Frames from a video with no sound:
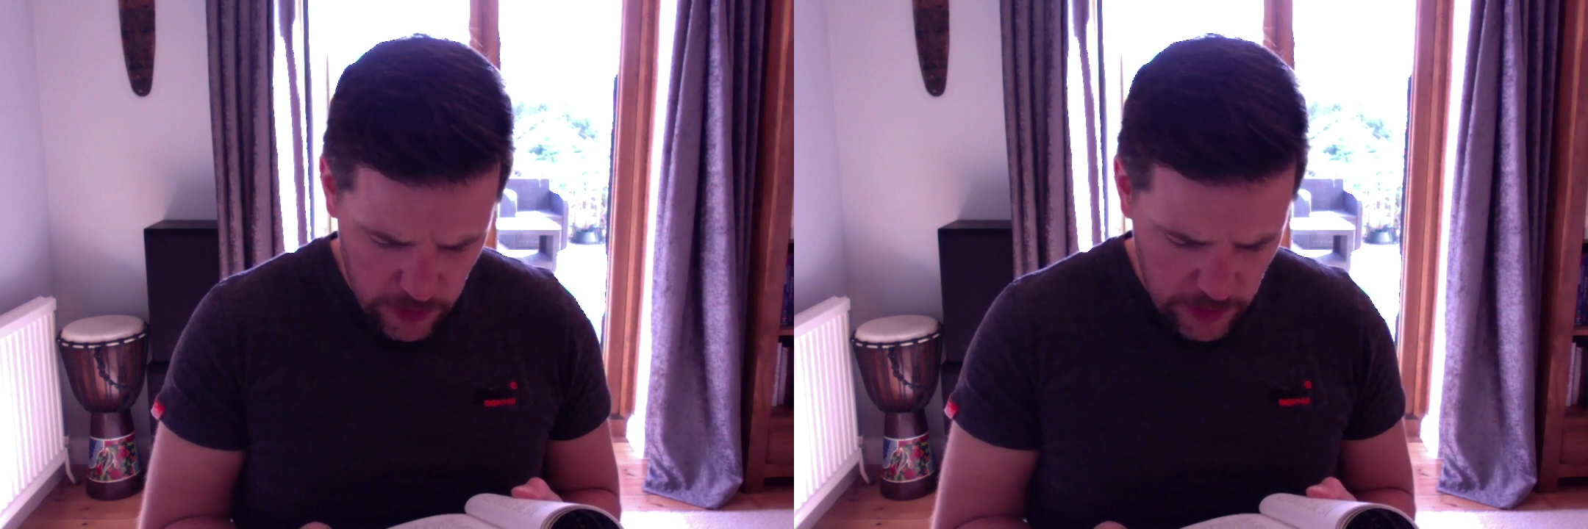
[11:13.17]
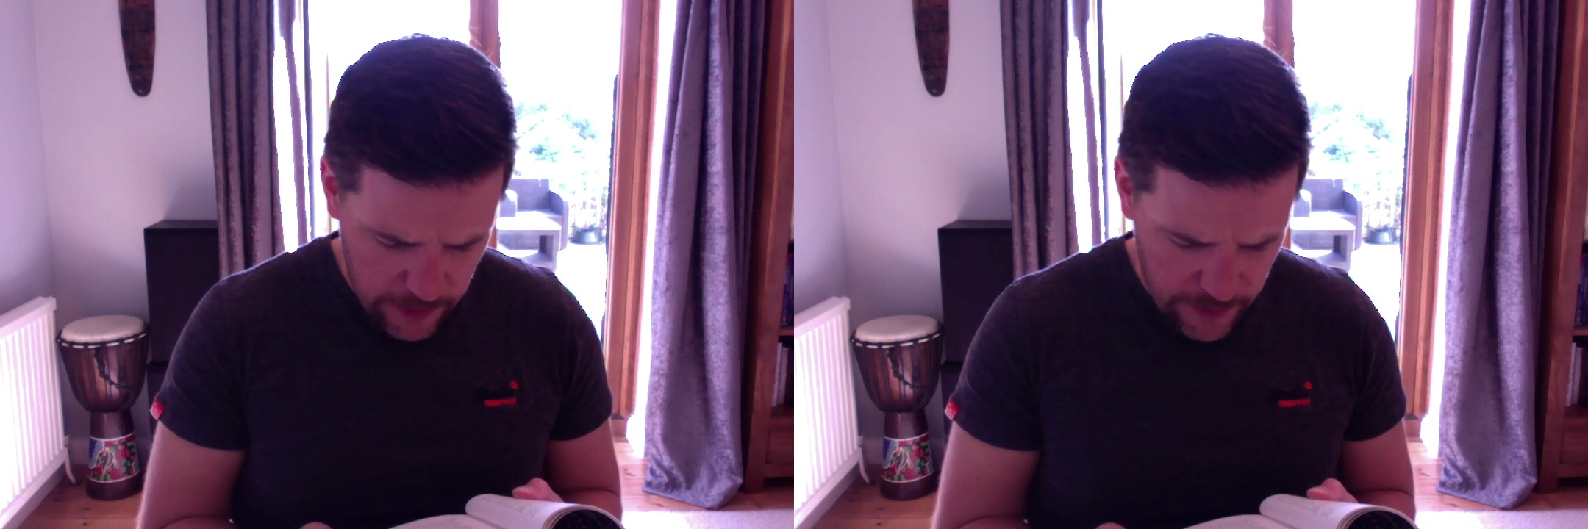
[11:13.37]

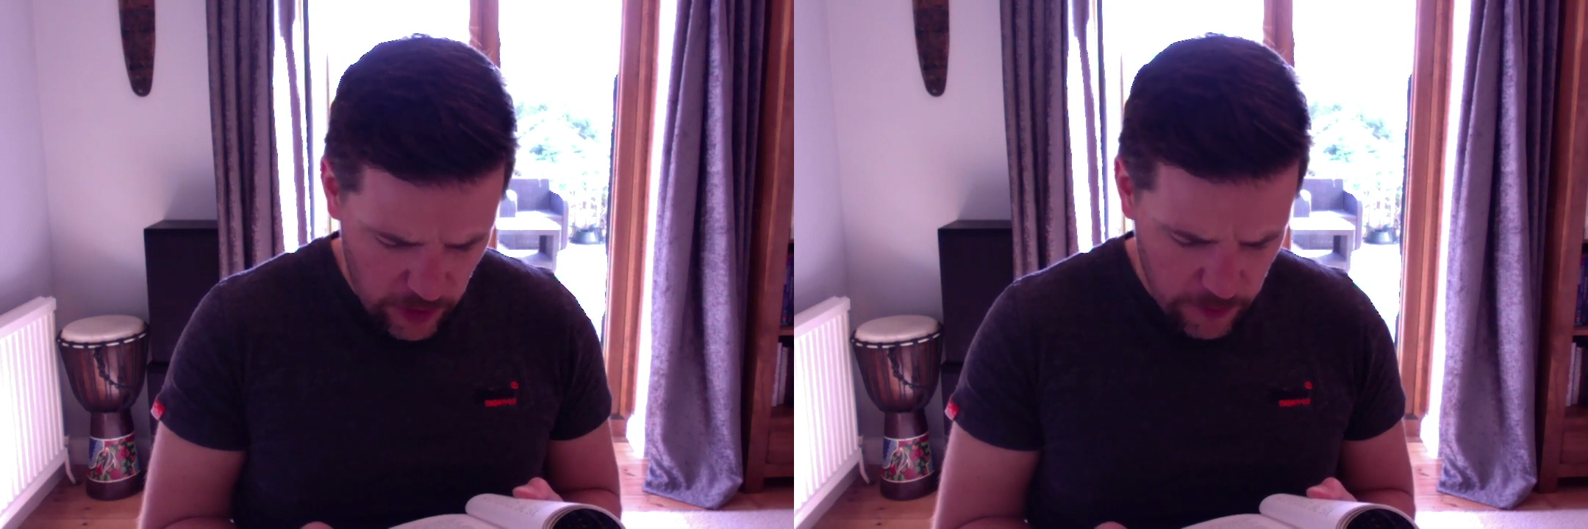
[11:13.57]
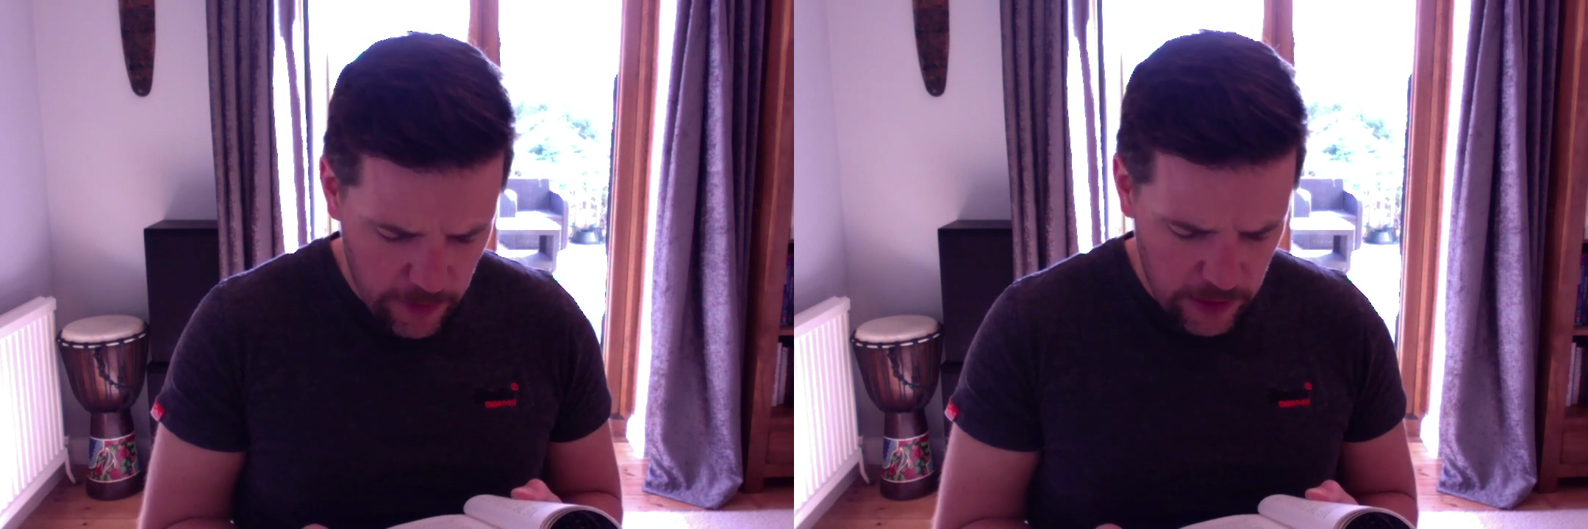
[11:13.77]
and that
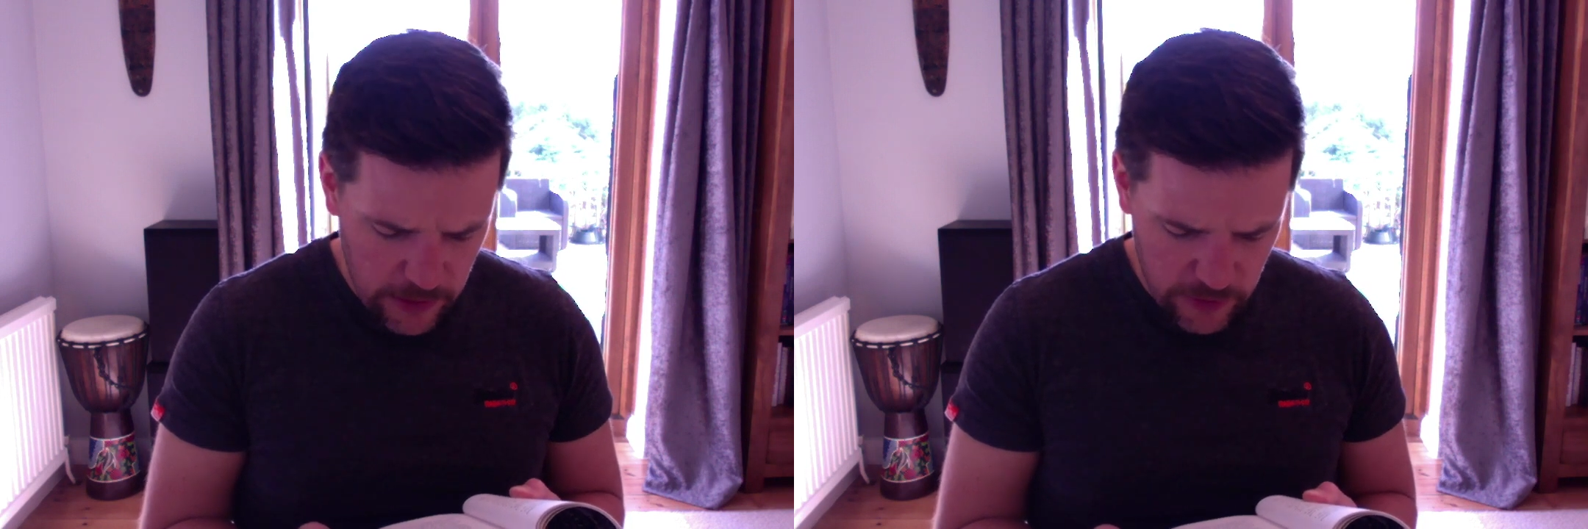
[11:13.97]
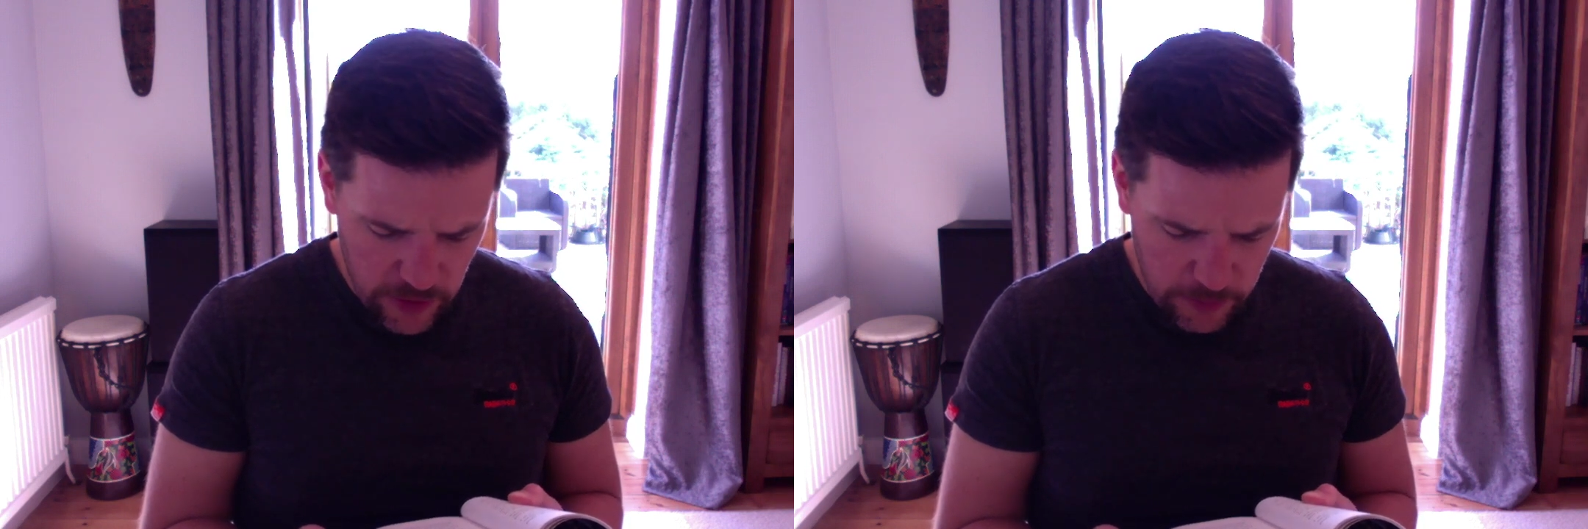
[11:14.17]
I might
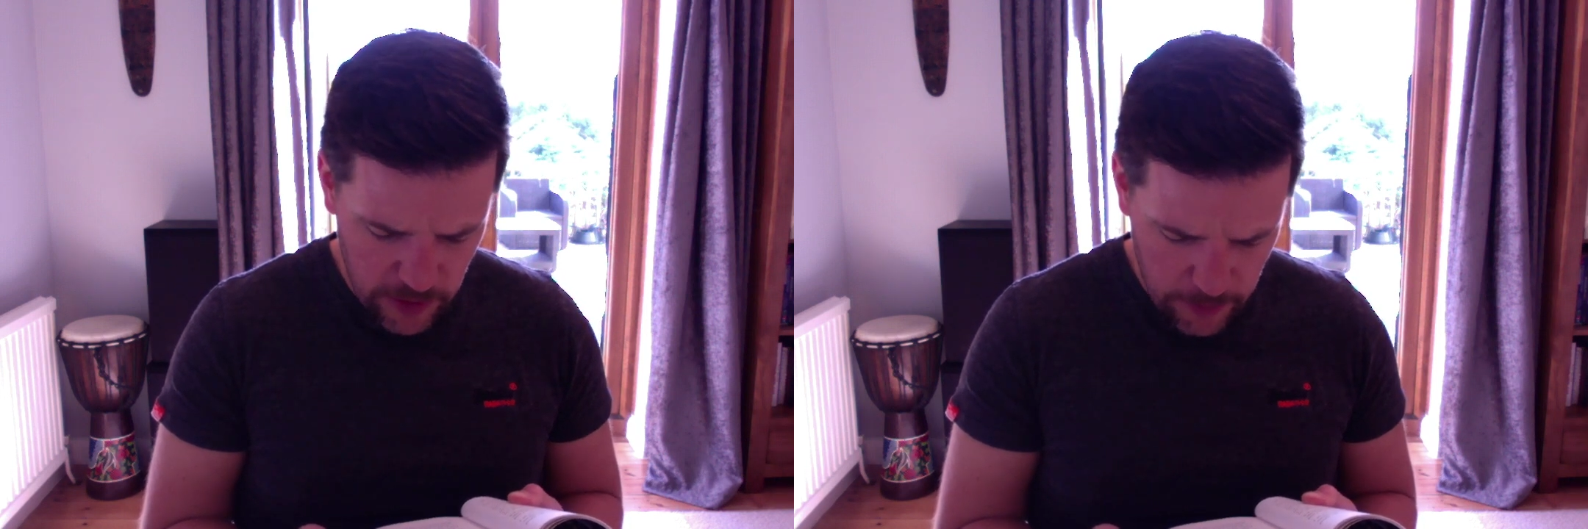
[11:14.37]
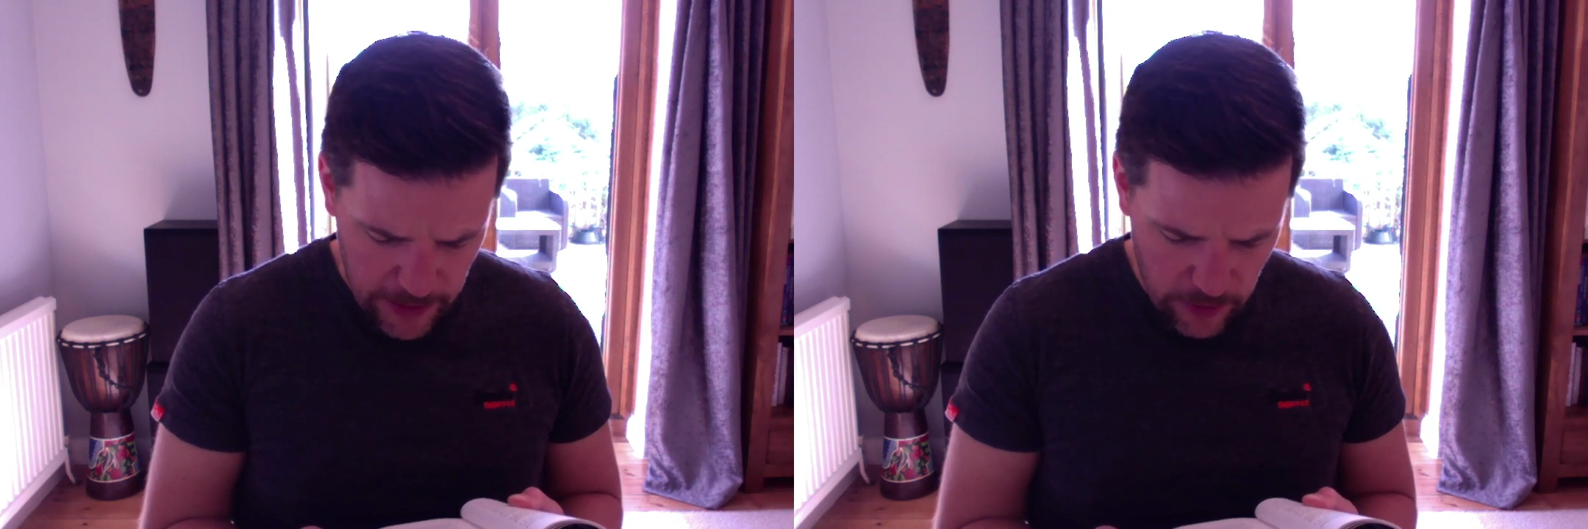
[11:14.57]
learn something
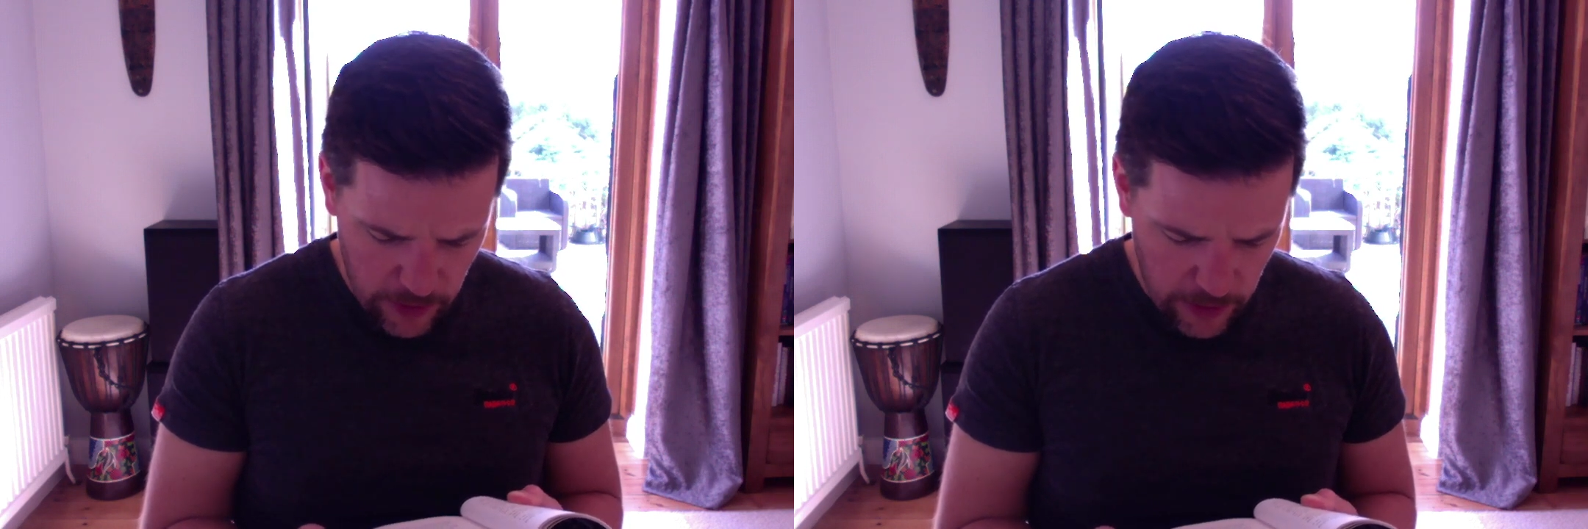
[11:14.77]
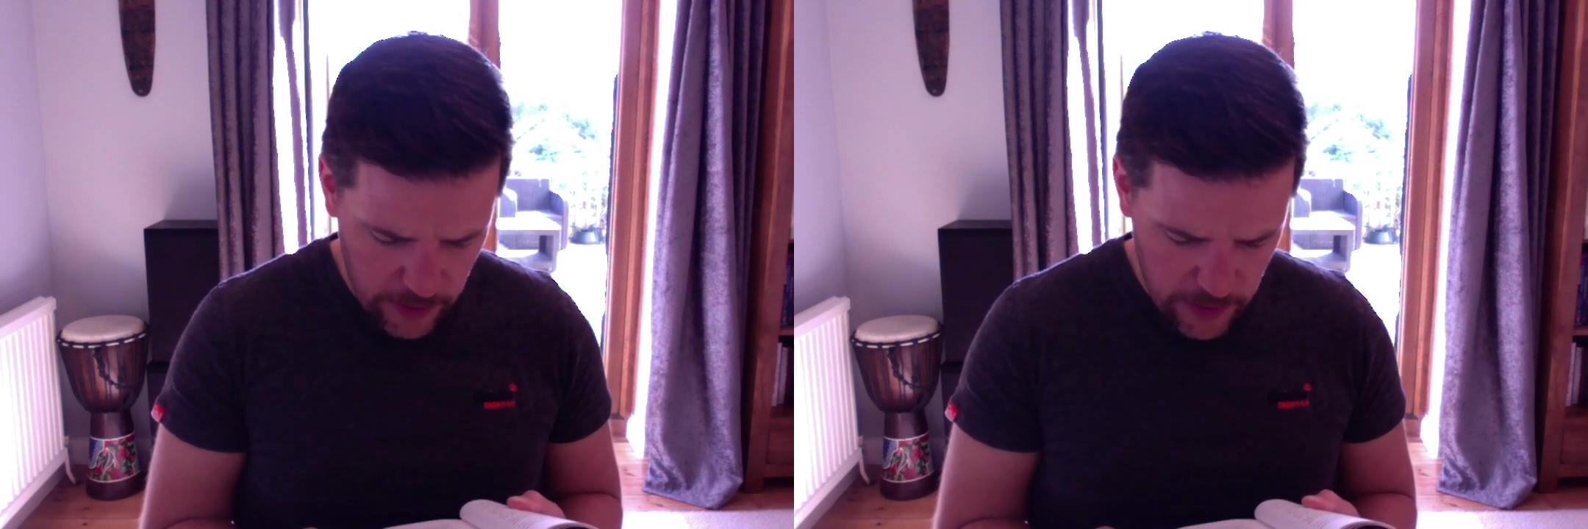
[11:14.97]
about
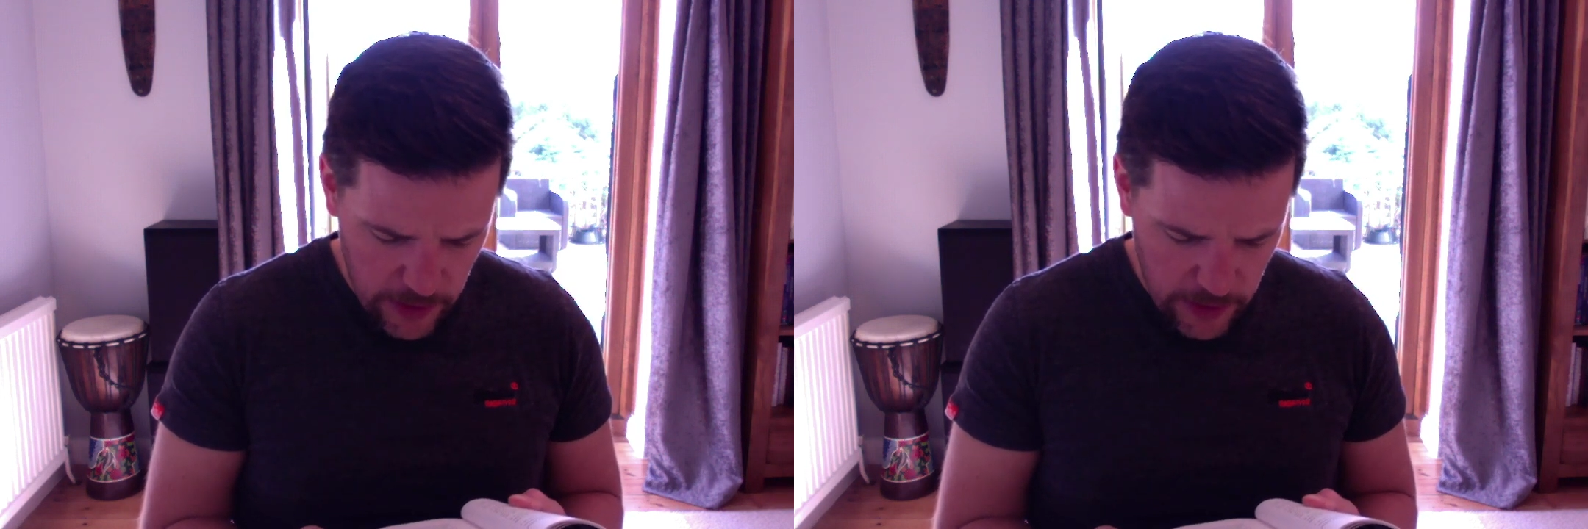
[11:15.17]
her,